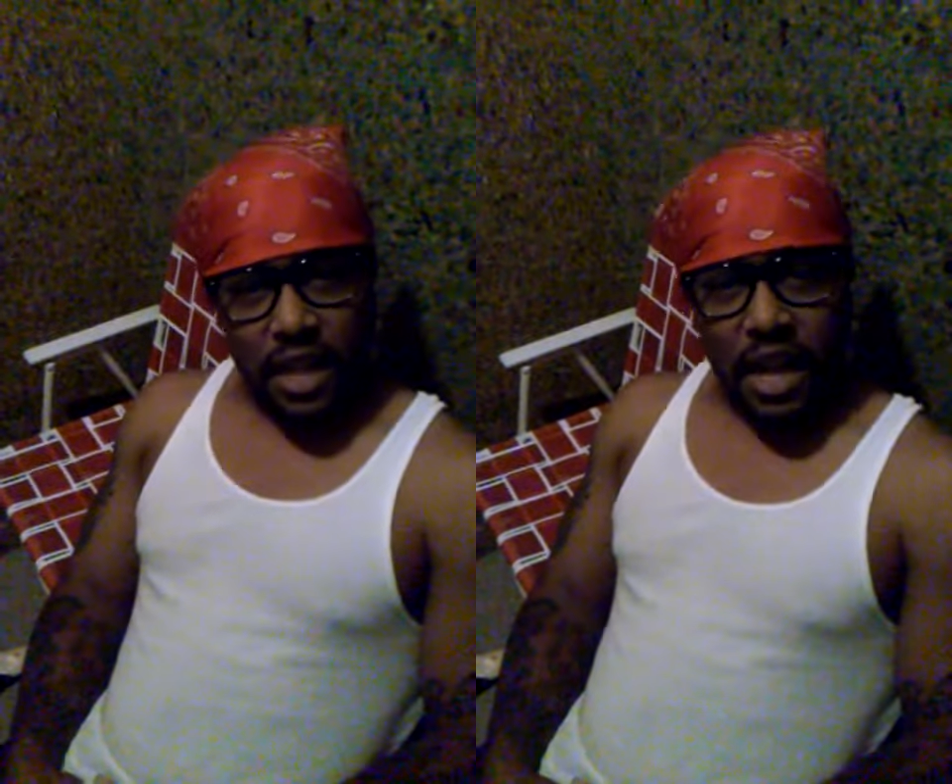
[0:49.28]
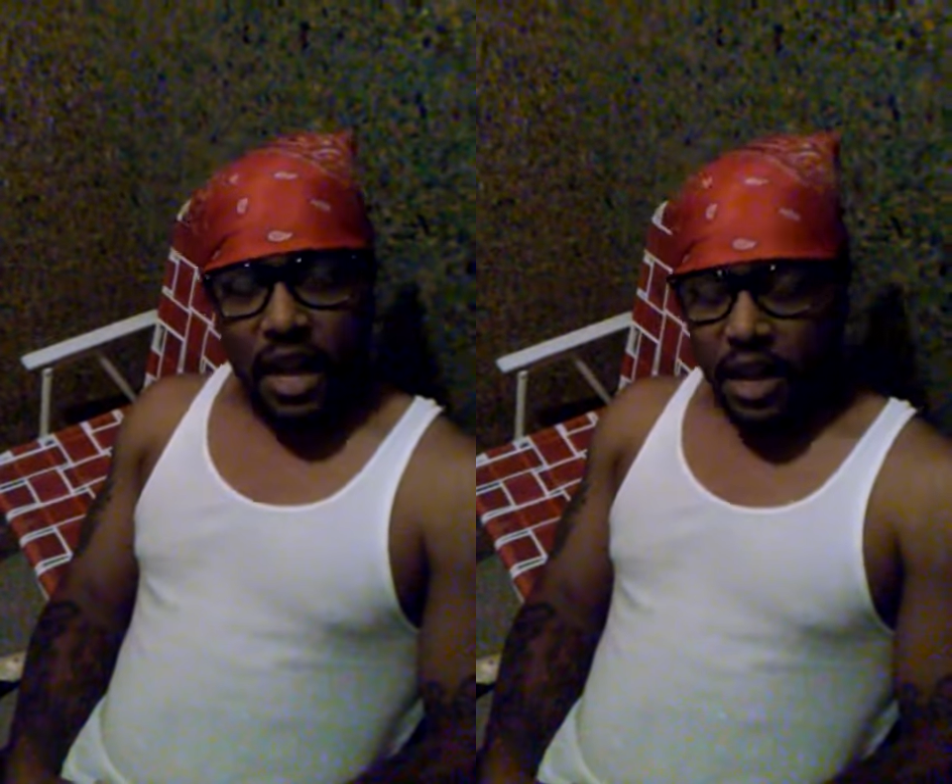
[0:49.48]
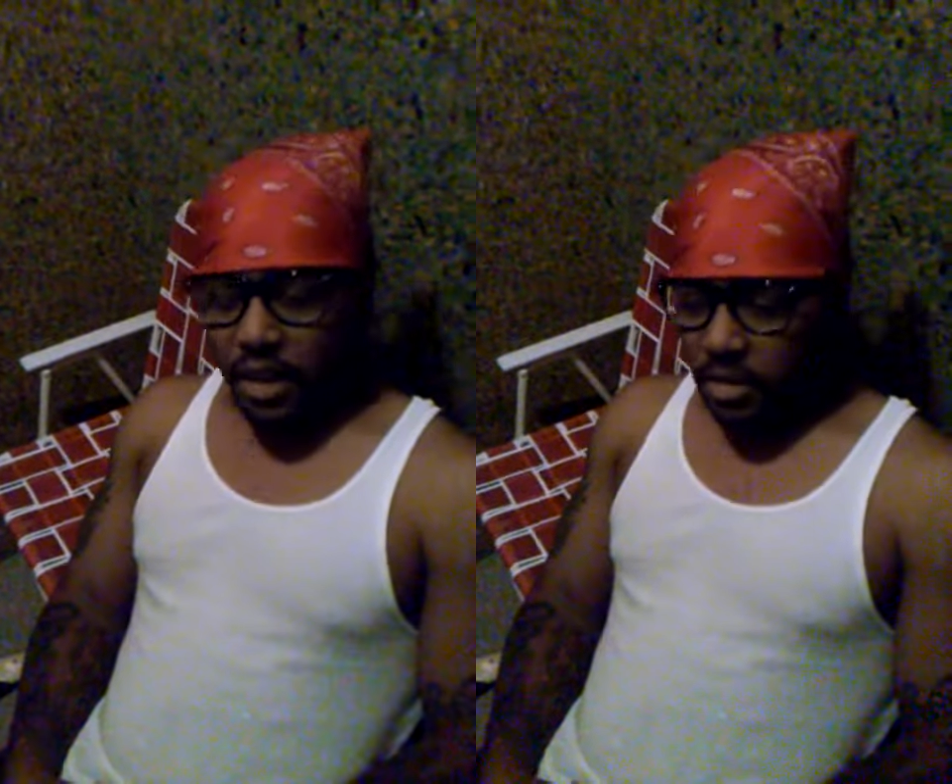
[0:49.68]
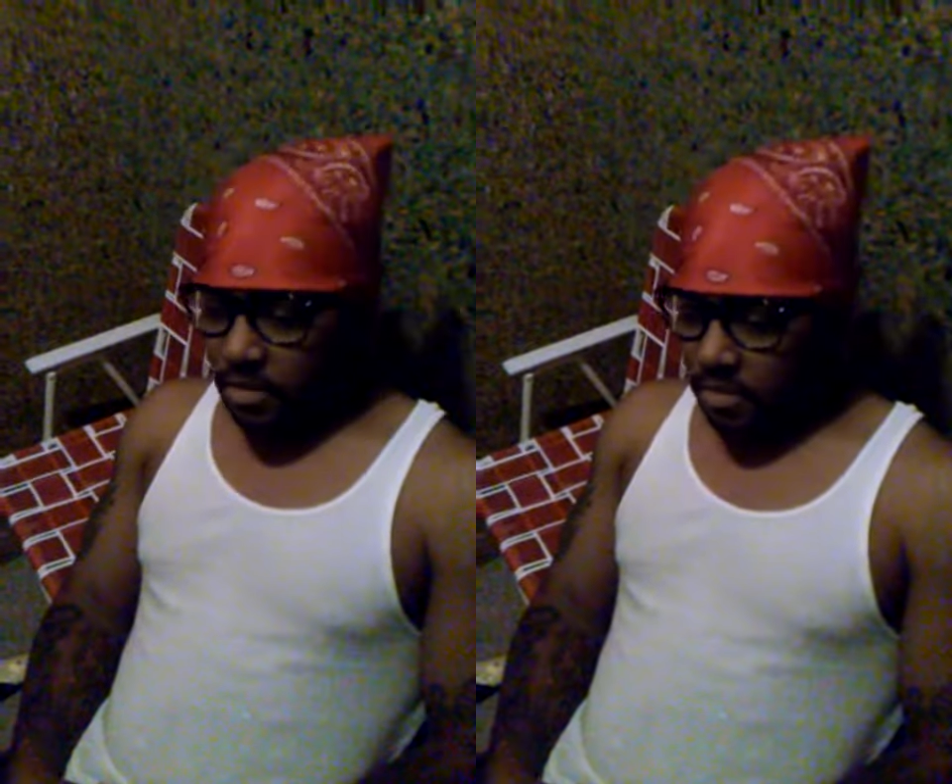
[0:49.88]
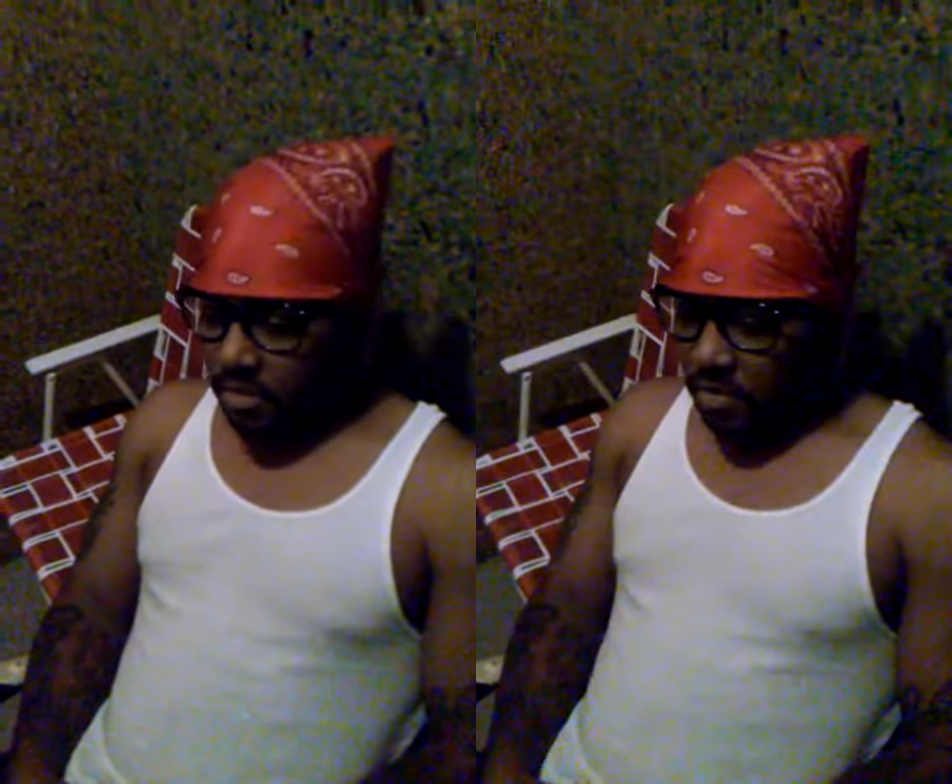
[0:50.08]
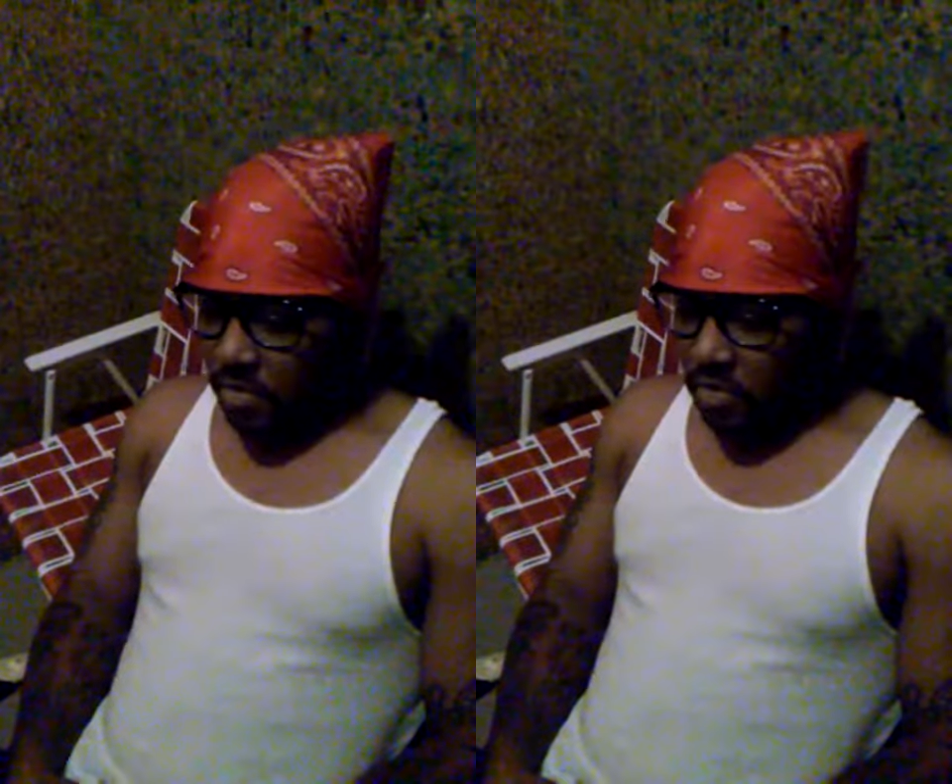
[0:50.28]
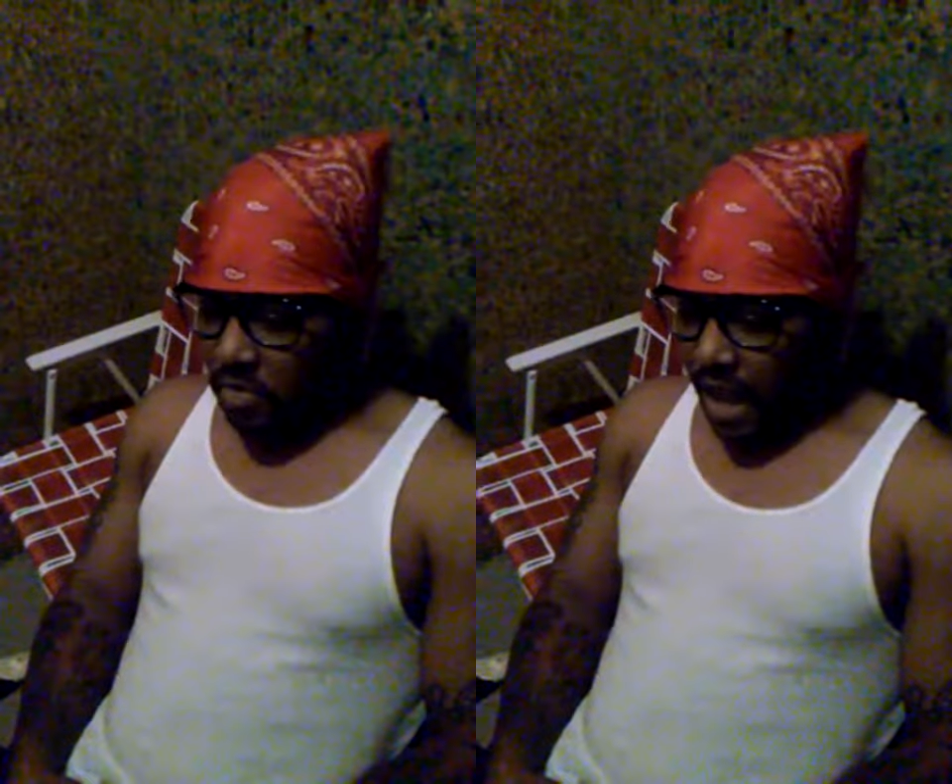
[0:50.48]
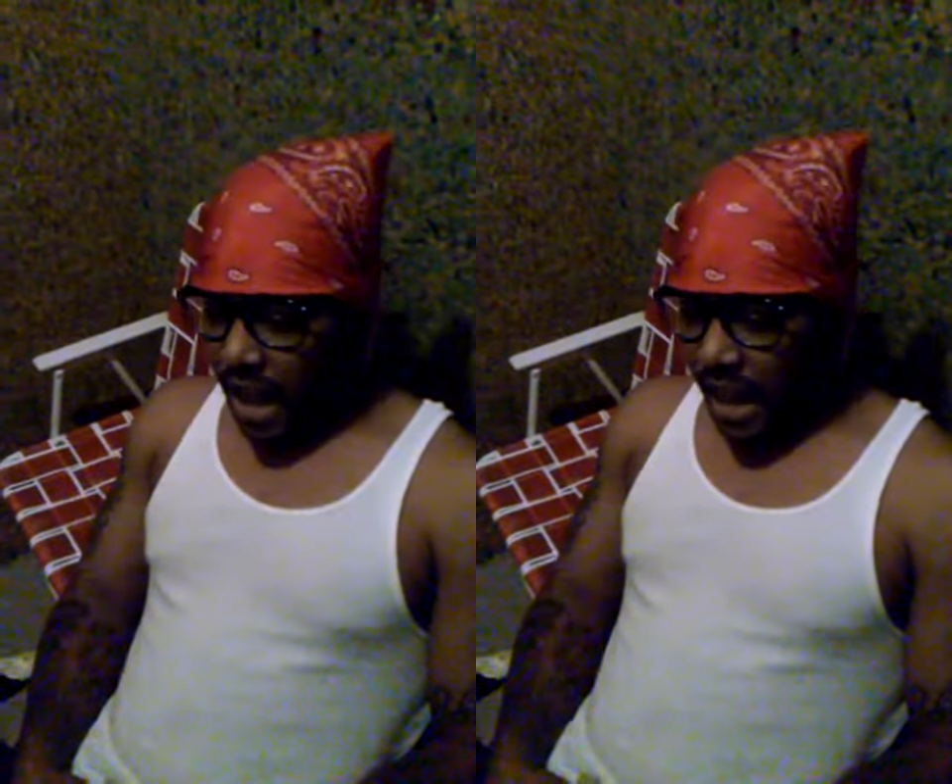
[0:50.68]
Um,
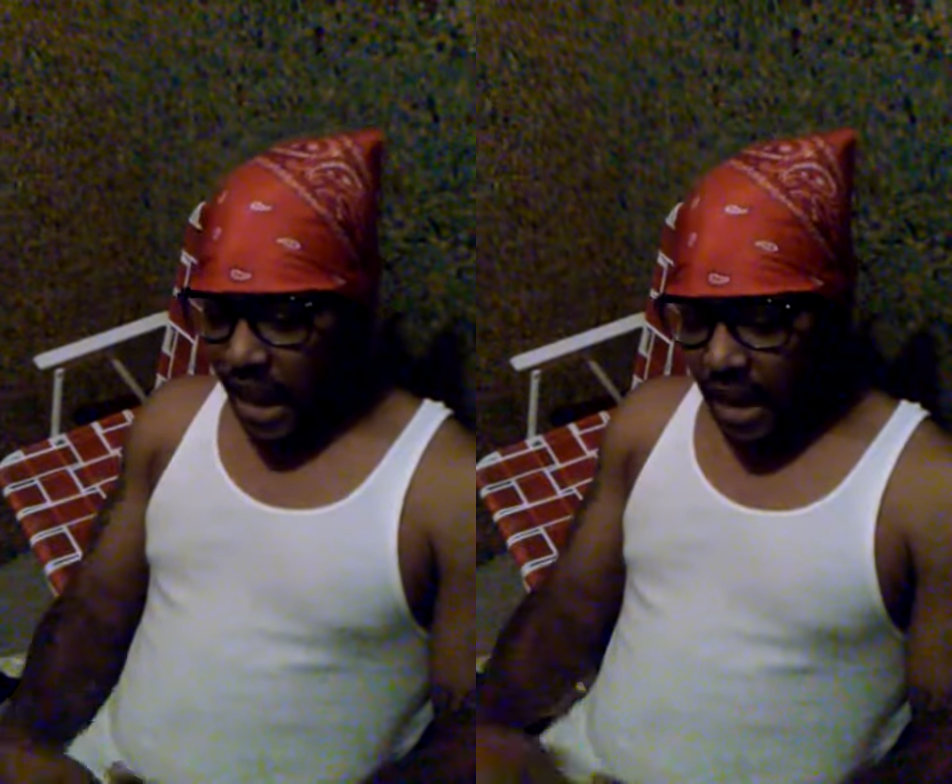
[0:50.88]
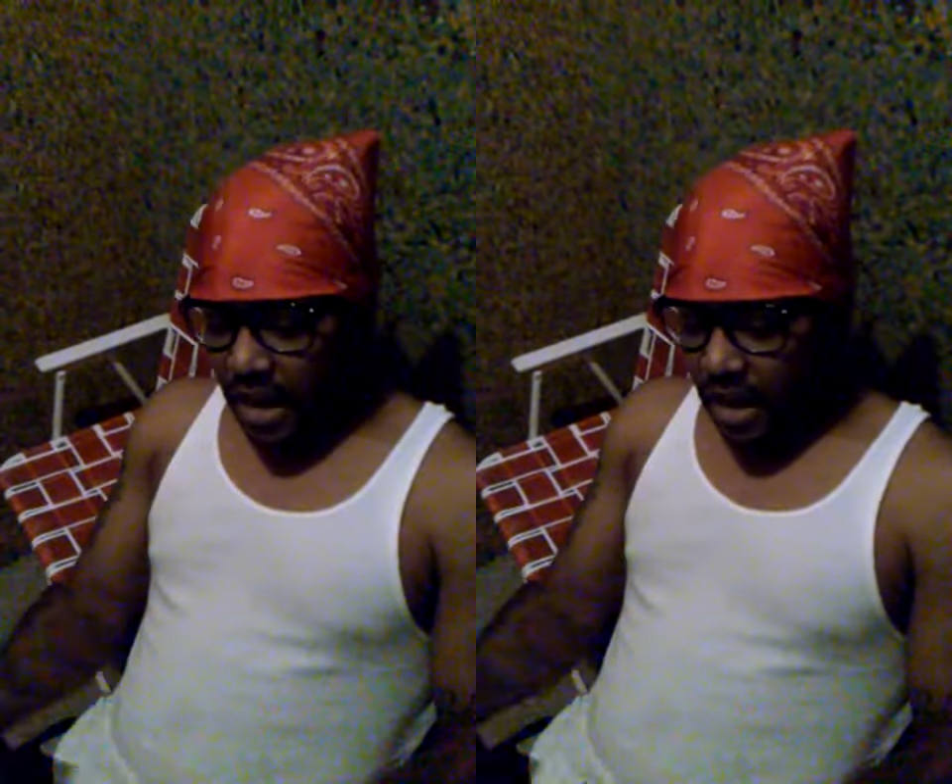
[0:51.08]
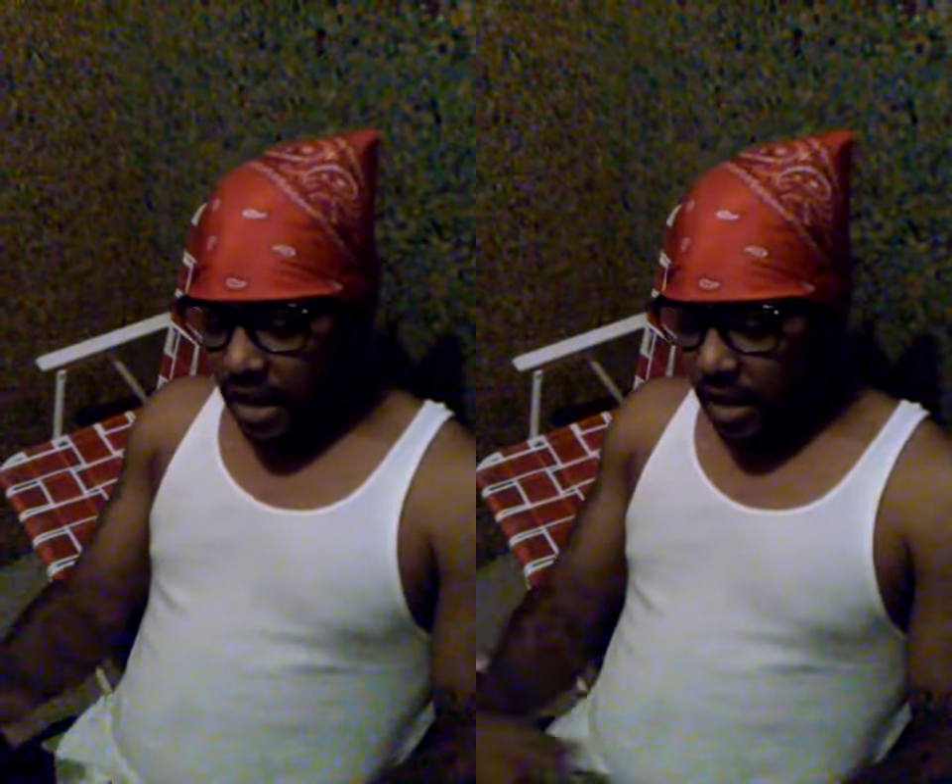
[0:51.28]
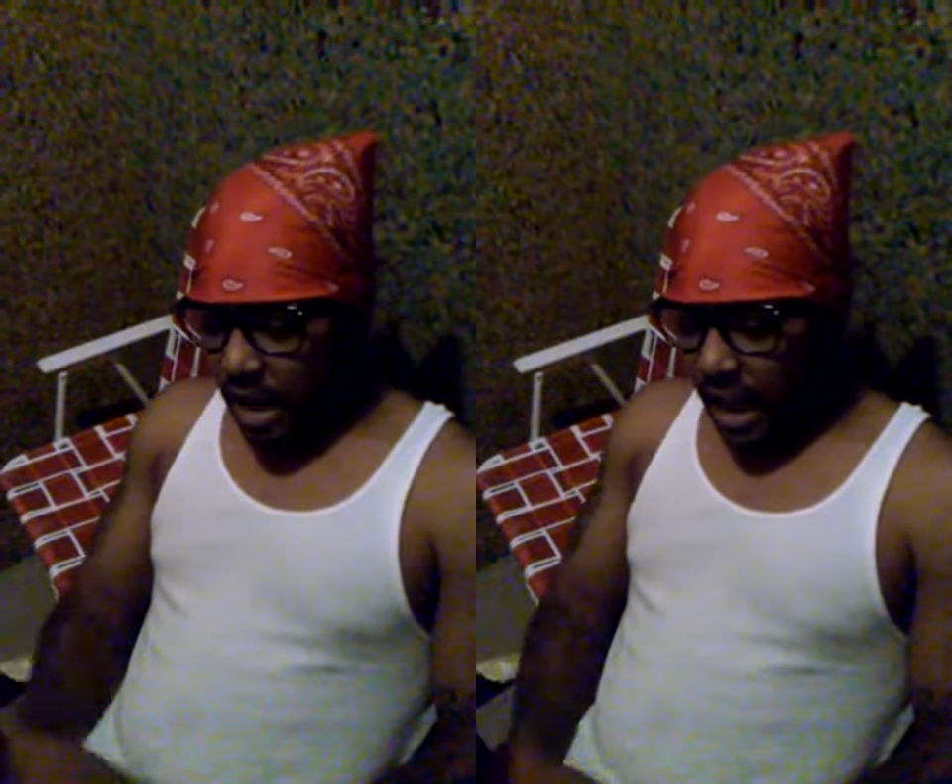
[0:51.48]
I got uh,